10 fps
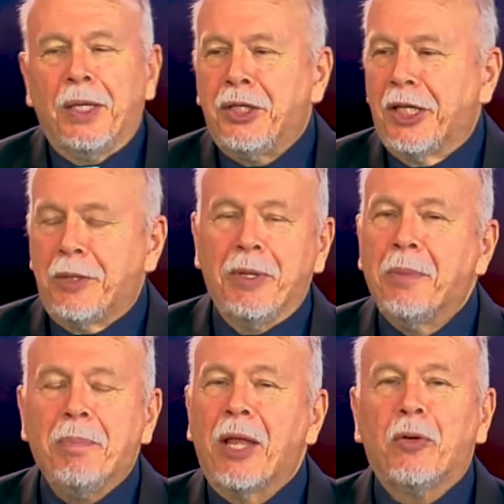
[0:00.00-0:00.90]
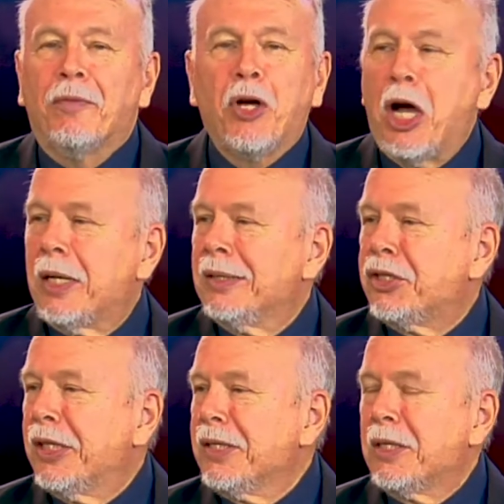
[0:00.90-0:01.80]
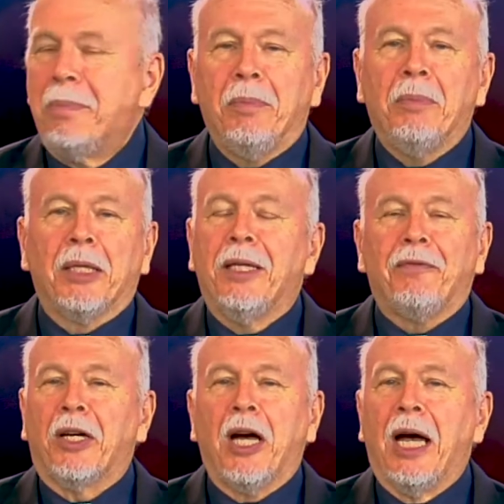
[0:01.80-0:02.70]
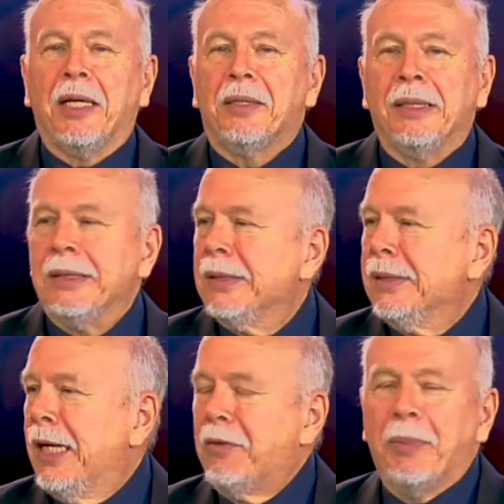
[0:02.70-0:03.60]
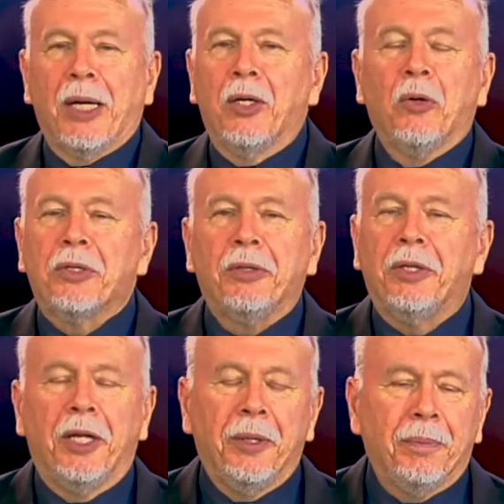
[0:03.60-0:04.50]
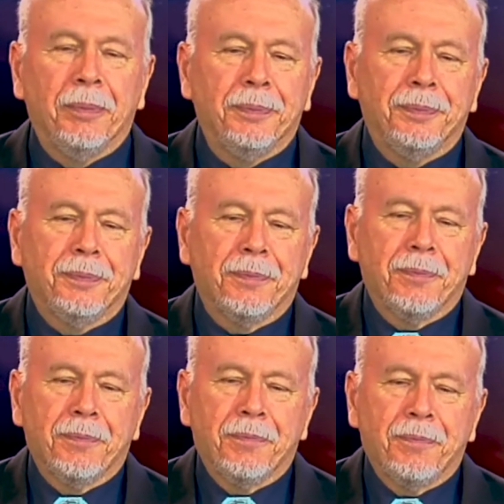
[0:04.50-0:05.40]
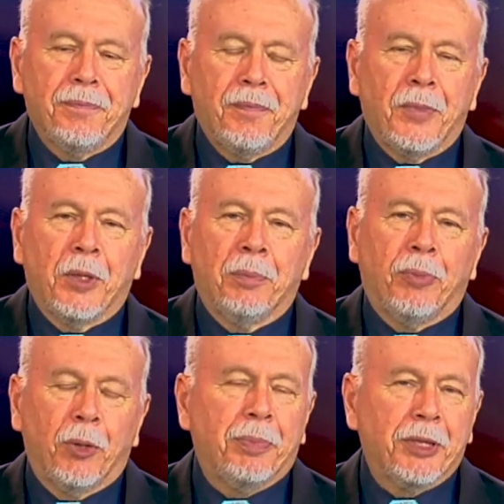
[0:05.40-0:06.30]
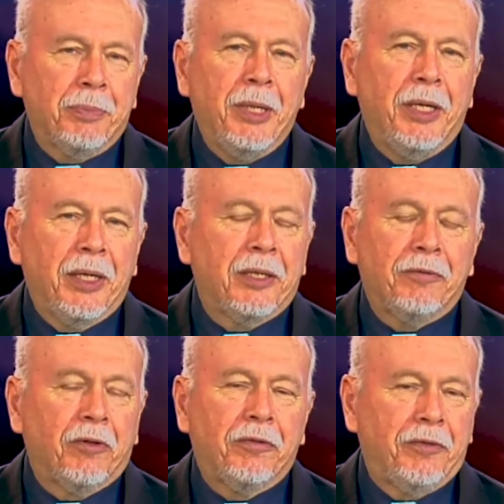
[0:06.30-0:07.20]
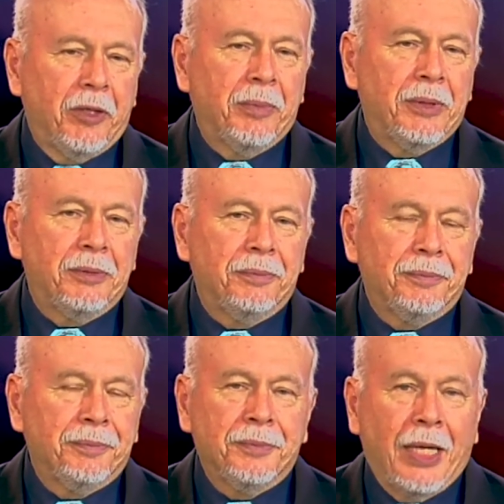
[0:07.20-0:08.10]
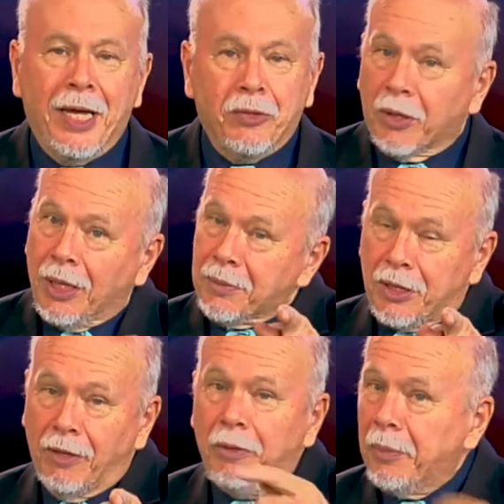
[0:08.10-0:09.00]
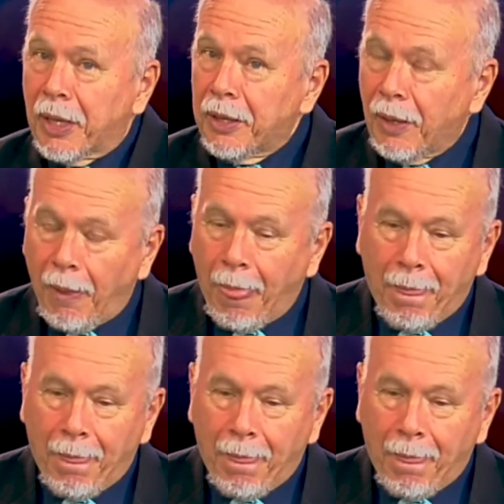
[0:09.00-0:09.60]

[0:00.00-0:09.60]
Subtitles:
And she gets to be the mother of God and sings the Magnificat. Everybody knows her name. Purpose, meaning, and fulfillment. Angel comes to everybody,